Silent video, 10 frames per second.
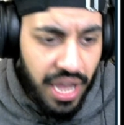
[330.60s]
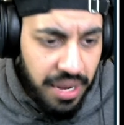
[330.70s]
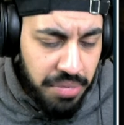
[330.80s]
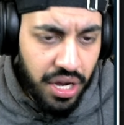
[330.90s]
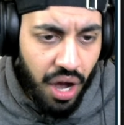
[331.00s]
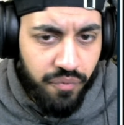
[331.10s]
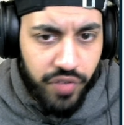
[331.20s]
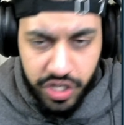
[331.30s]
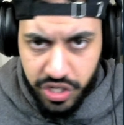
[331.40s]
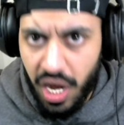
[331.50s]
did make up
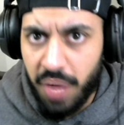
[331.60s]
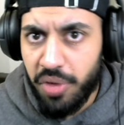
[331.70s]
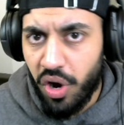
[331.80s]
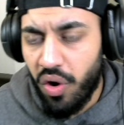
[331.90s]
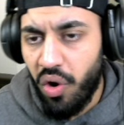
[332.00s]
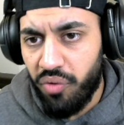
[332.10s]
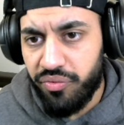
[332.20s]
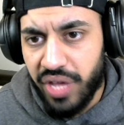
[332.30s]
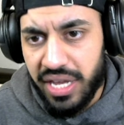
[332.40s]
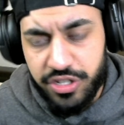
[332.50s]
for some
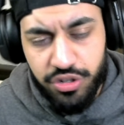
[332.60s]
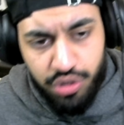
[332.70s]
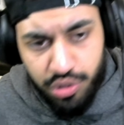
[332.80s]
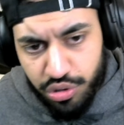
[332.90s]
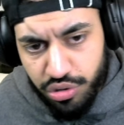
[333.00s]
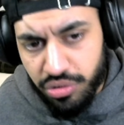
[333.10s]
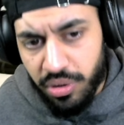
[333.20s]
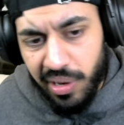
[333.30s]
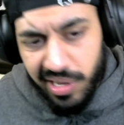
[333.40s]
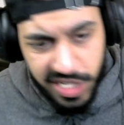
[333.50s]
of this new
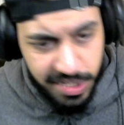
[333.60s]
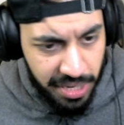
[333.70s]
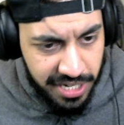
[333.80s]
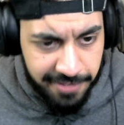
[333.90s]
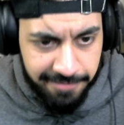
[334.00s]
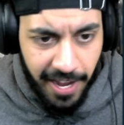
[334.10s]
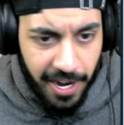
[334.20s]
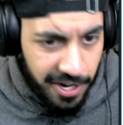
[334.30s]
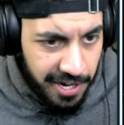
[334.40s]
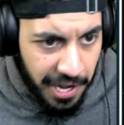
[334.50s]
sprint to
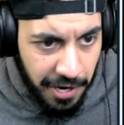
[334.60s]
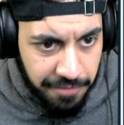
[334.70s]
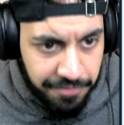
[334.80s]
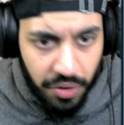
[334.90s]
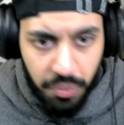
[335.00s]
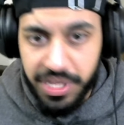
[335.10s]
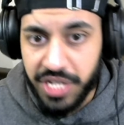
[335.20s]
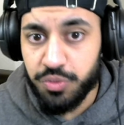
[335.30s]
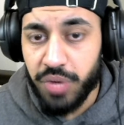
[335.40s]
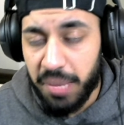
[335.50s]
fire nerf with
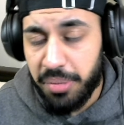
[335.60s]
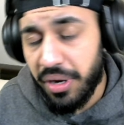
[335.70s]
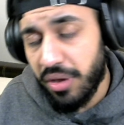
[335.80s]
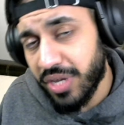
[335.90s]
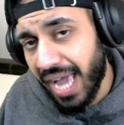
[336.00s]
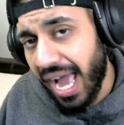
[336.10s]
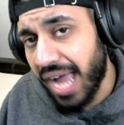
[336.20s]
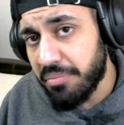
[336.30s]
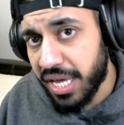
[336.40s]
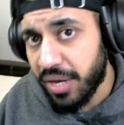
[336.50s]
this weapon. Now you
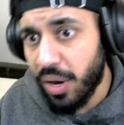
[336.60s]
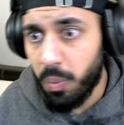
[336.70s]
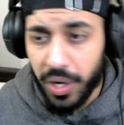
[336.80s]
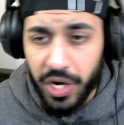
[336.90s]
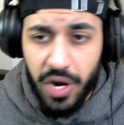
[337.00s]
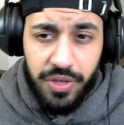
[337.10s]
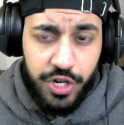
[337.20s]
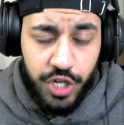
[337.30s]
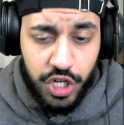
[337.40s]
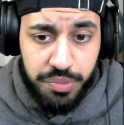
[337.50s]
can make one other
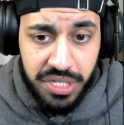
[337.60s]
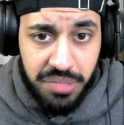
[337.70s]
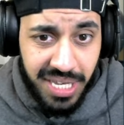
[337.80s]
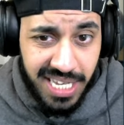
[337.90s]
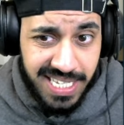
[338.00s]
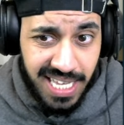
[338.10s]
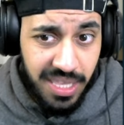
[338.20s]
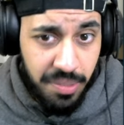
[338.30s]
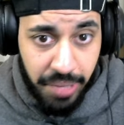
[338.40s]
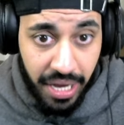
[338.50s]
adjustment to make it
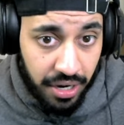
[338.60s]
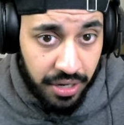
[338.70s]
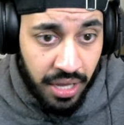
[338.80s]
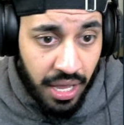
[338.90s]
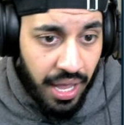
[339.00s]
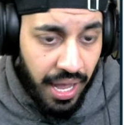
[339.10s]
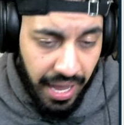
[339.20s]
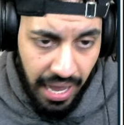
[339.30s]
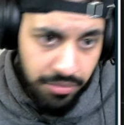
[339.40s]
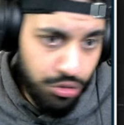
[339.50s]
slightly better,
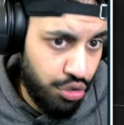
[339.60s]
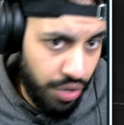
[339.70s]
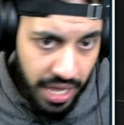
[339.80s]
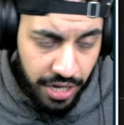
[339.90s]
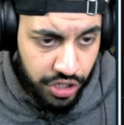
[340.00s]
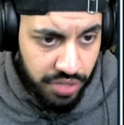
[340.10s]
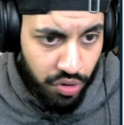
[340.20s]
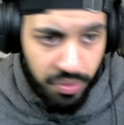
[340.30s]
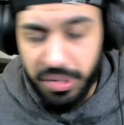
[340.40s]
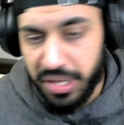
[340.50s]
and we'll show you that in just a
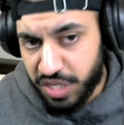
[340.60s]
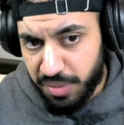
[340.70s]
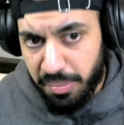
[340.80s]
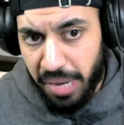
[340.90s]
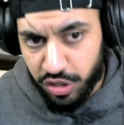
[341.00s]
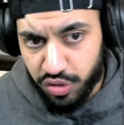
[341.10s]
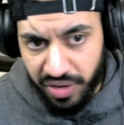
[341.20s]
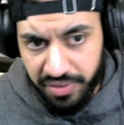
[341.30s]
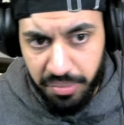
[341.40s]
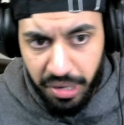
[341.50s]
moment. But this is my personal
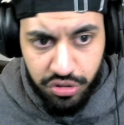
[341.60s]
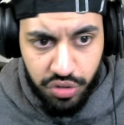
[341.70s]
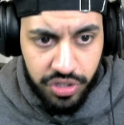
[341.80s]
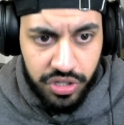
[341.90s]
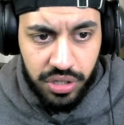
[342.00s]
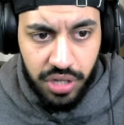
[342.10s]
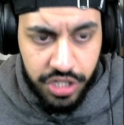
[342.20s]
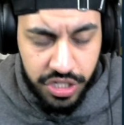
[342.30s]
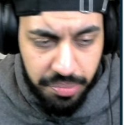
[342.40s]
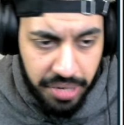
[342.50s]
favorite build. So we're using the
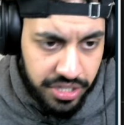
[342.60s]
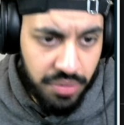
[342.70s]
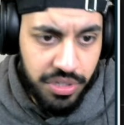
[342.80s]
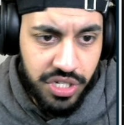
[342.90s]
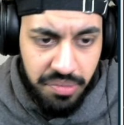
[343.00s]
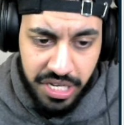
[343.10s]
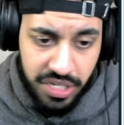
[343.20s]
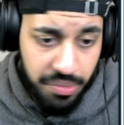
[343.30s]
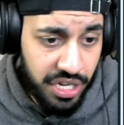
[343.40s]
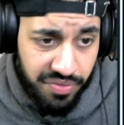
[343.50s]
Colossus suppressor, which is the best
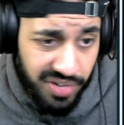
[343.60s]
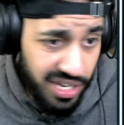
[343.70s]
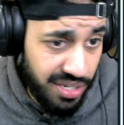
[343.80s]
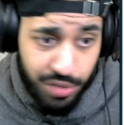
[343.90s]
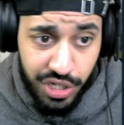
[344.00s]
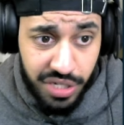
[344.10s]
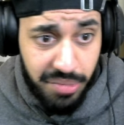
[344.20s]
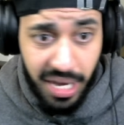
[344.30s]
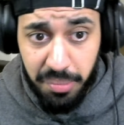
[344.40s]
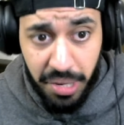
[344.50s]
suppressor for SMGs in
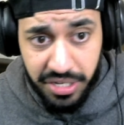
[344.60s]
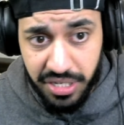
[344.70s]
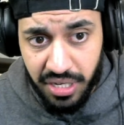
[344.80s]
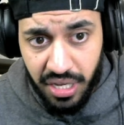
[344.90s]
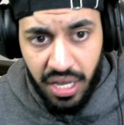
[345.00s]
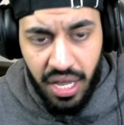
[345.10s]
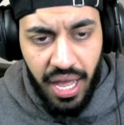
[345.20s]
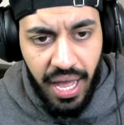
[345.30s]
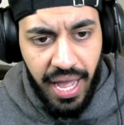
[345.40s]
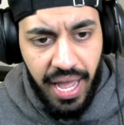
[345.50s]
my opinion.
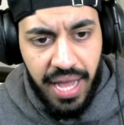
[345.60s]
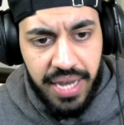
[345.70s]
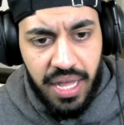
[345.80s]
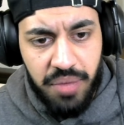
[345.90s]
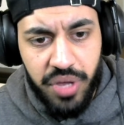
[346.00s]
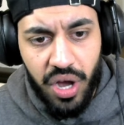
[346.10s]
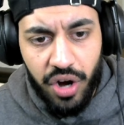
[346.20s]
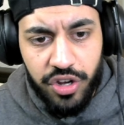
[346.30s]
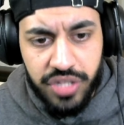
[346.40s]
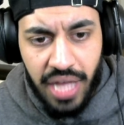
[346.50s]
Then we are
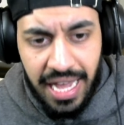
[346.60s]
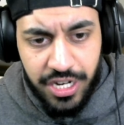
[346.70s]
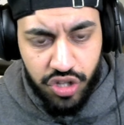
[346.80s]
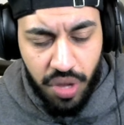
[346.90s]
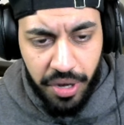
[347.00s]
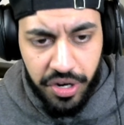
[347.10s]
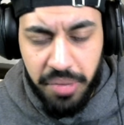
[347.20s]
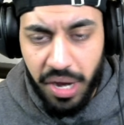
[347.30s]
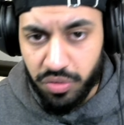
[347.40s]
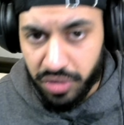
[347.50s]
using the hand stop
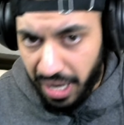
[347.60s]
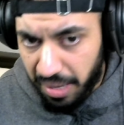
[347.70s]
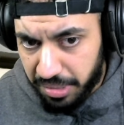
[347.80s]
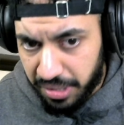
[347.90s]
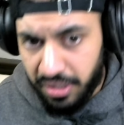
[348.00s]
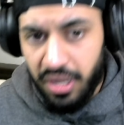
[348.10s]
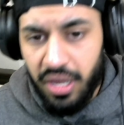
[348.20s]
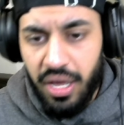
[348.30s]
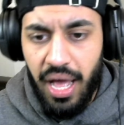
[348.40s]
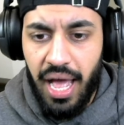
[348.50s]
underbarrel grip.
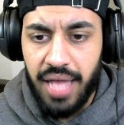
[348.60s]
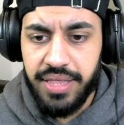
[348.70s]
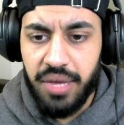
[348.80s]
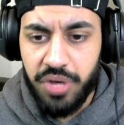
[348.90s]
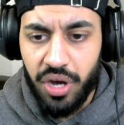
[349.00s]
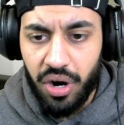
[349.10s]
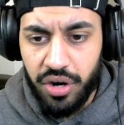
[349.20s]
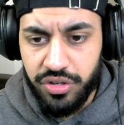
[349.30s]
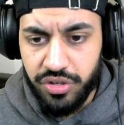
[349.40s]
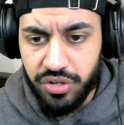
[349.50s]
And then we are
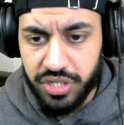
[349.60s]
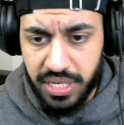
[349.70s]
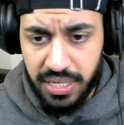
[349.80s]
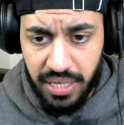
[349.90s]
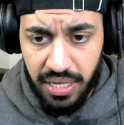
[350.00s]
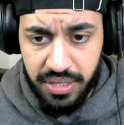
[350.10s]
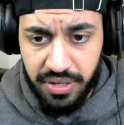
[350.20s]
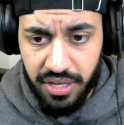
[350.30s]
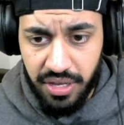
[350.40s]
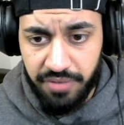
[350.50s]
using
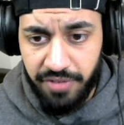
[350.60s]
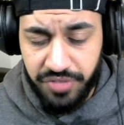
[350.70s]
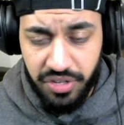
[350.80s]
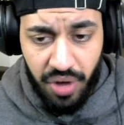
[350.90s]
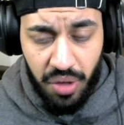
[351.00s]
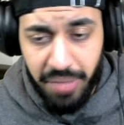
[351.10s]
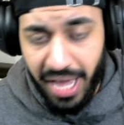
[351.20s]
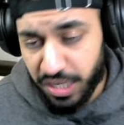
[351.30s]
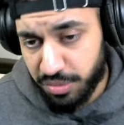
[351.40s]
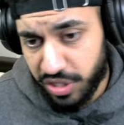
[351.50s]
the 50 round
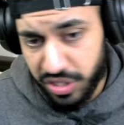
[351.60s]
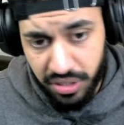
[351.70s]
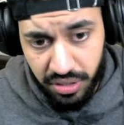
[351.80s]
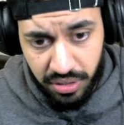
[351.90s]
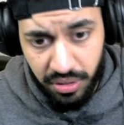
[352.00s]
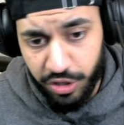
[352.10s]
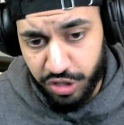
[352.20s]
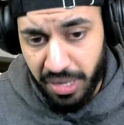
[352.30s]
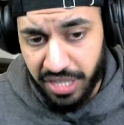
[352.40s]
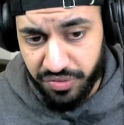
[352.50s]
mags, which is the
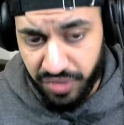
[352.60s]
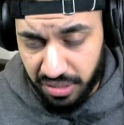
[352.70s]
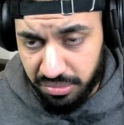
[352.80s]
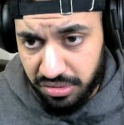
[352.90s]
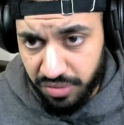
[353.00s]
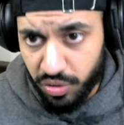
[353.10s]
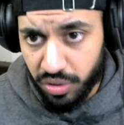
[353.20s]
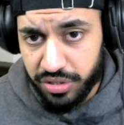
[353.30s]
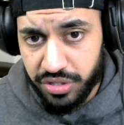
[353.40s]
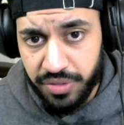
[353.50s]
largest mags available, of
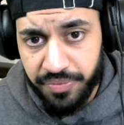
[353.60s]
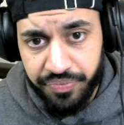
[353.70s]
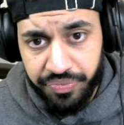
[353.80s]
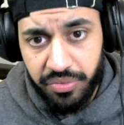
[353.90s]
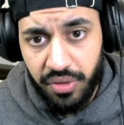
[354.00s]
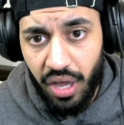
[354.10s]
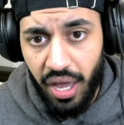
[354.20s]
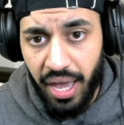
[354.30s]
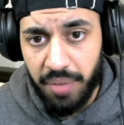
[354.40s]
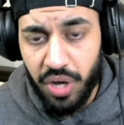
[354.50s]
course.
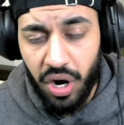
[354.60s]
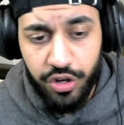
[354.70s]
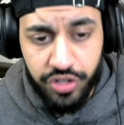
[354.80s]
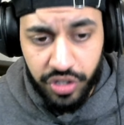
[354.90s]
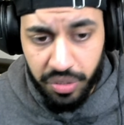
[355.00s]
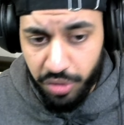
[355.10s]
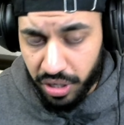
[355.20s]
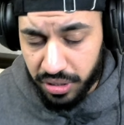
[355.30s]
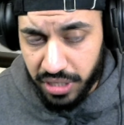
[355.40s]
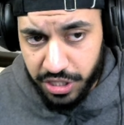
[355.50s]
And we are using the
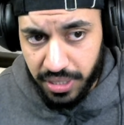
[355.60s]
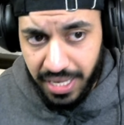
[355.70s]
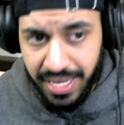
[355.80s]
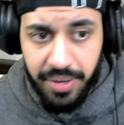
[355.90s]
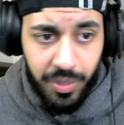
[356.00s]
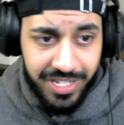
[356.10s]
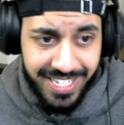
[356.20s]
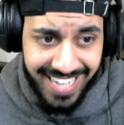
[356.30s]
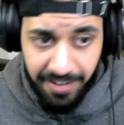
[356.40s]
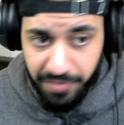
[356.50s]
Kimura laser light, once
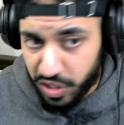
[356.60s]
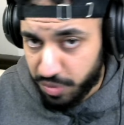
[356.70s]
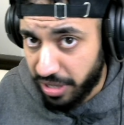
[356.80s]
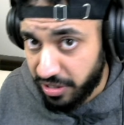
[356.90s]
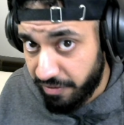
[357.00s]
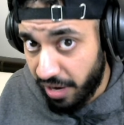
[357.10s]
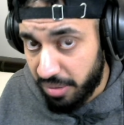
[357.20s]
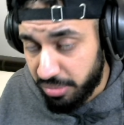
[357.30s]
again, for the sprint to fire